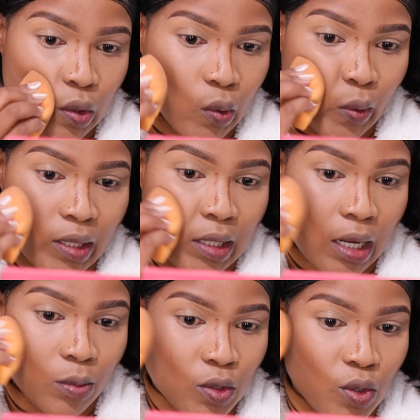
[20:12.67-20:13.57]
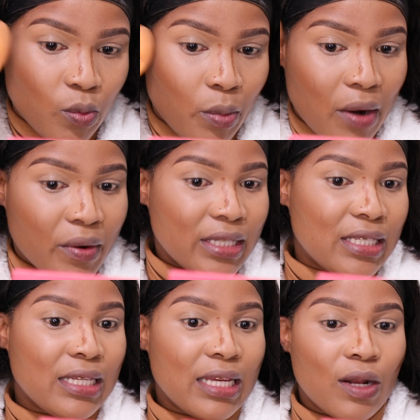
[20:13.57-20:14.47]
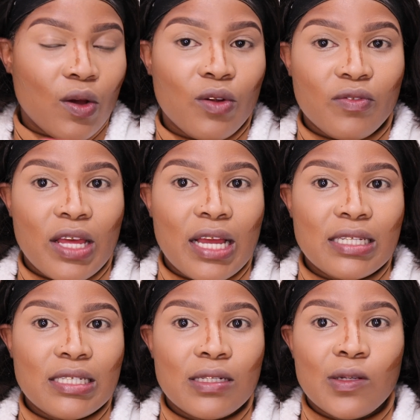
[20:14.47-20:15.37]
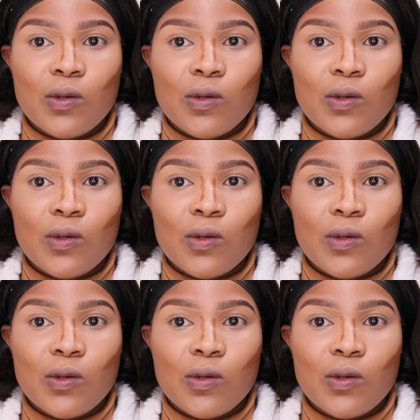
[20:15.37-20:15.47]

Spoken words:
you know, when it comes to parenting and all of that.